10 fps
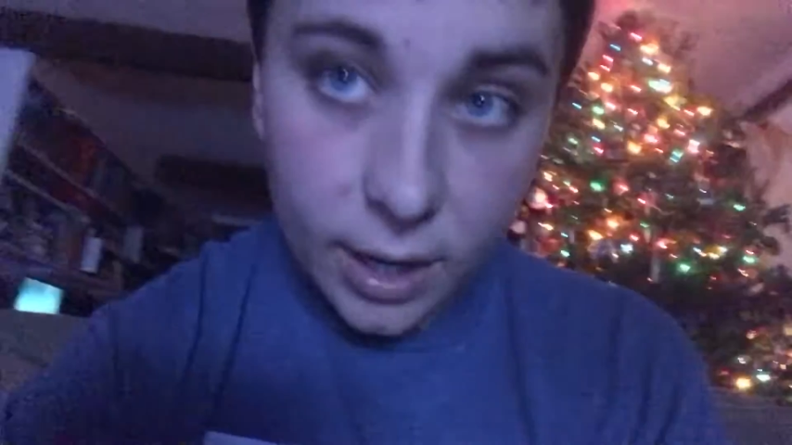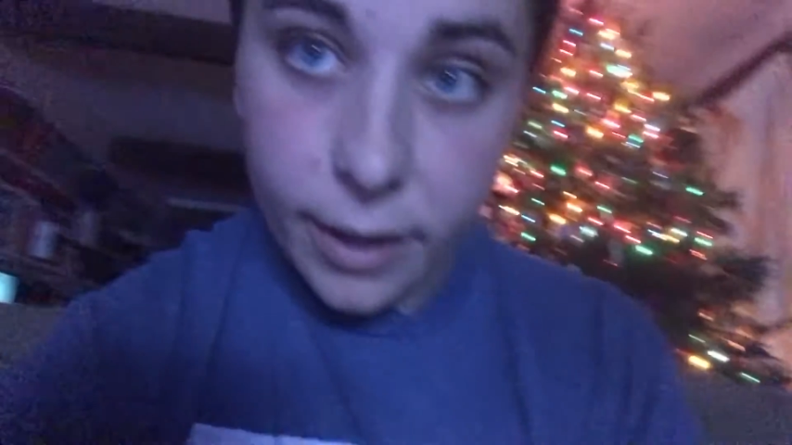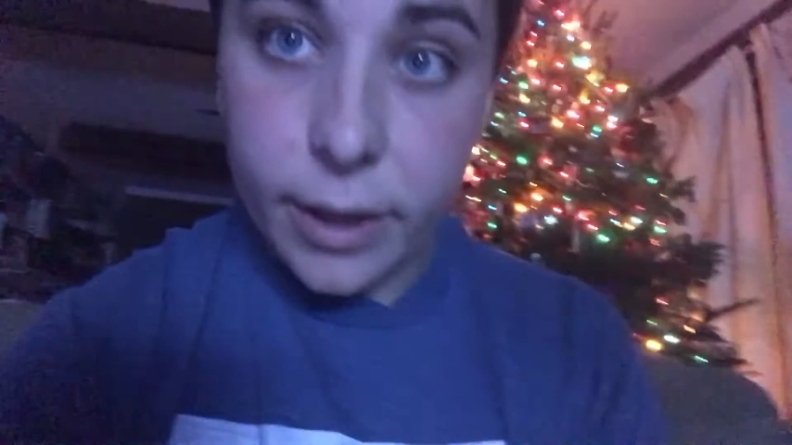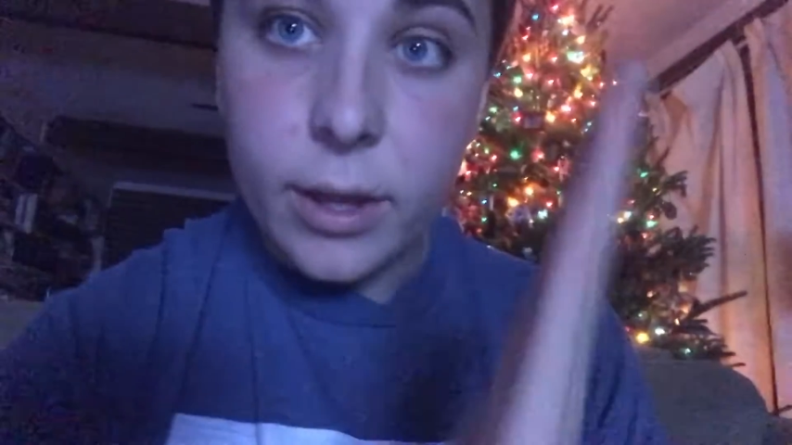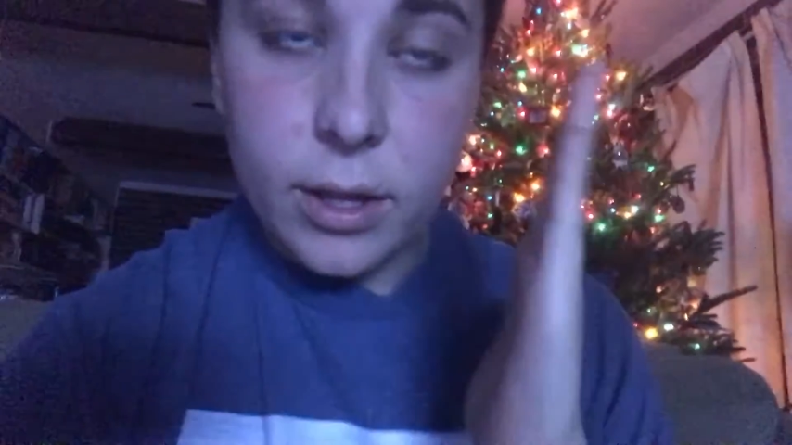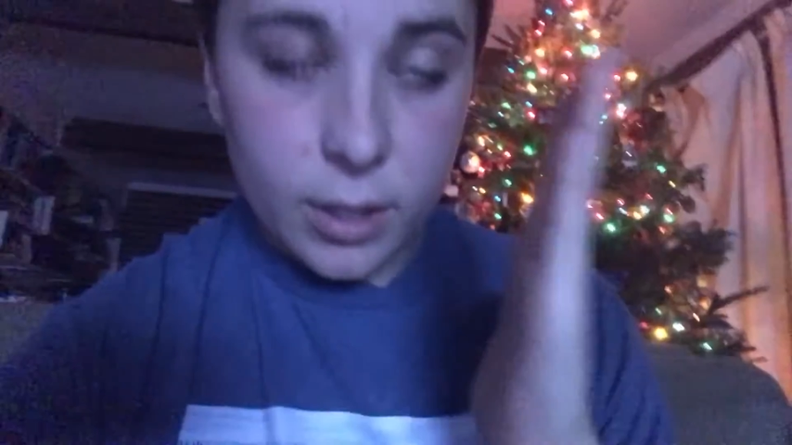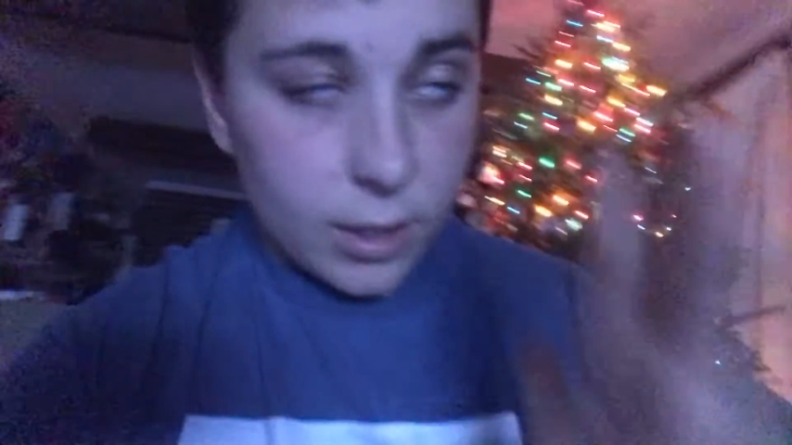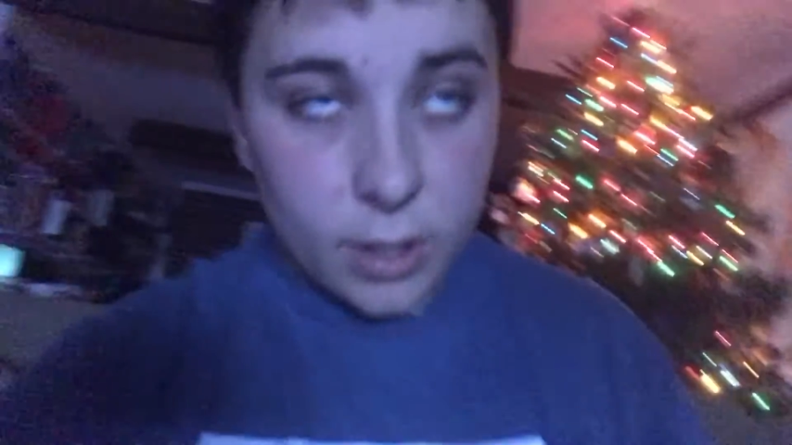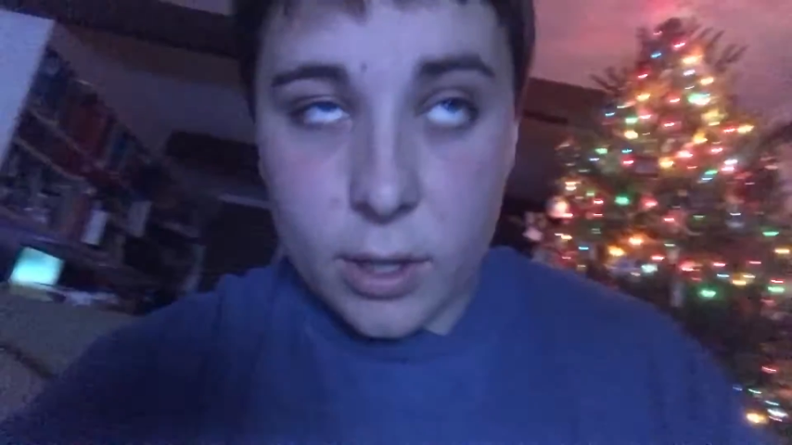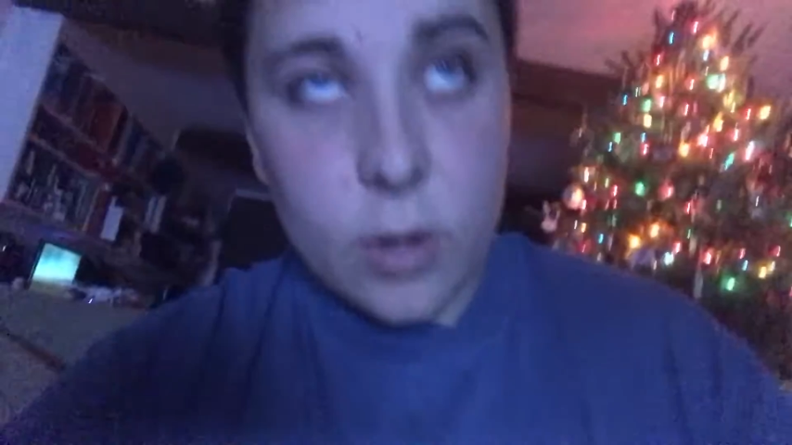I
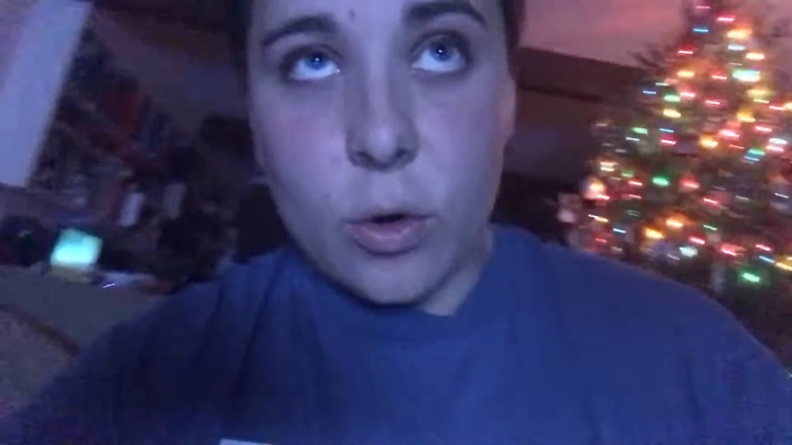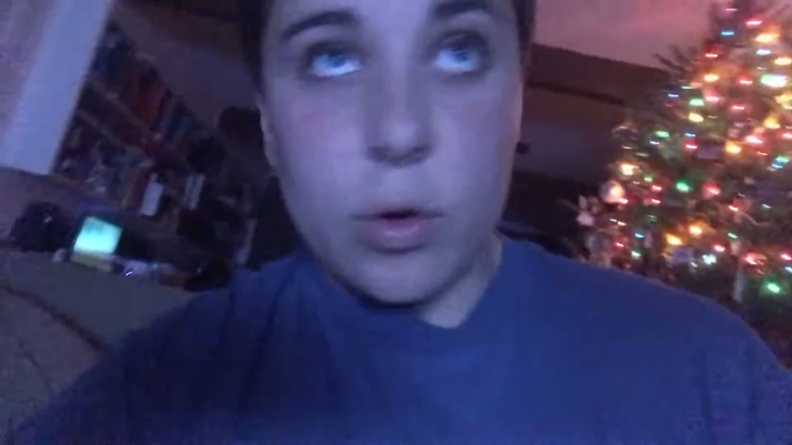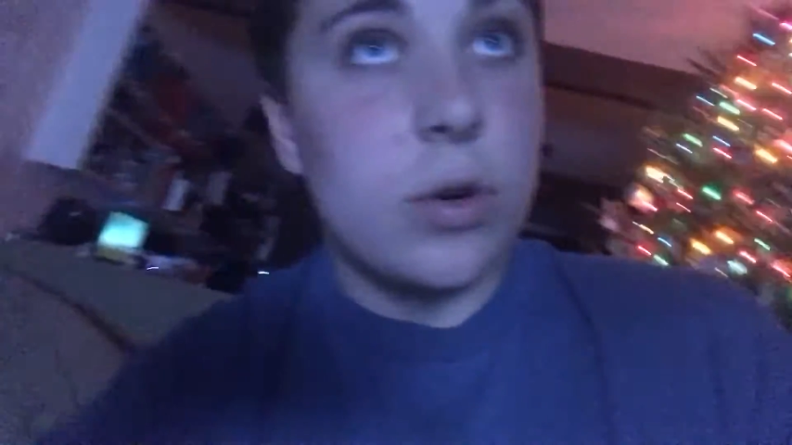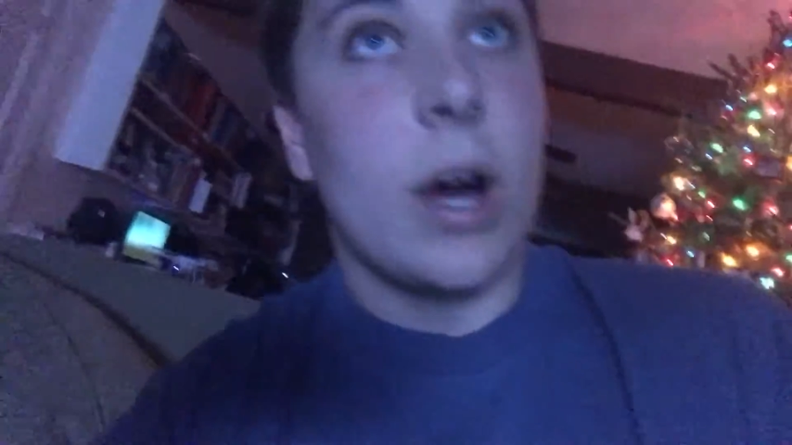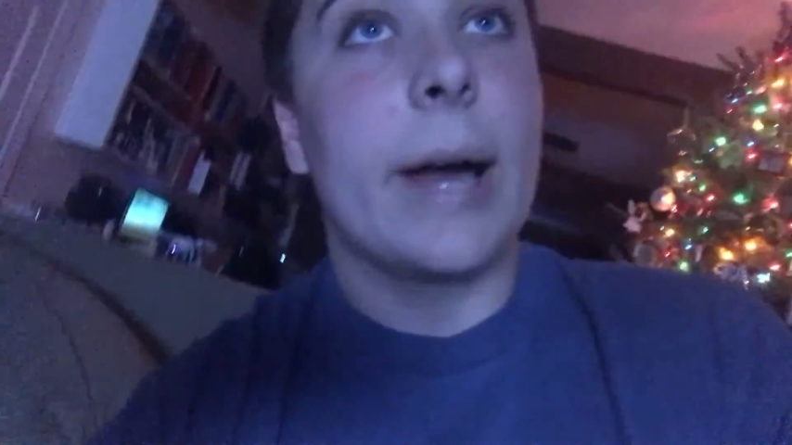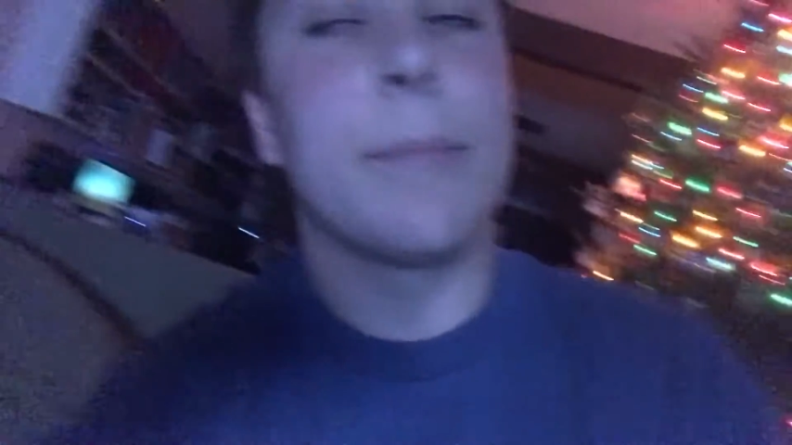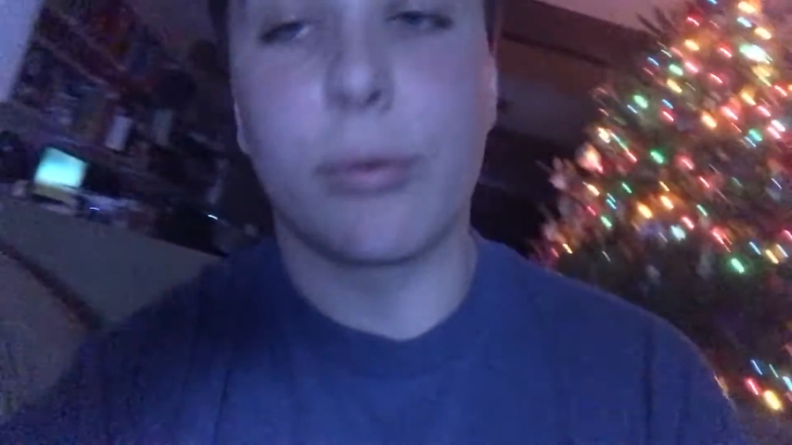I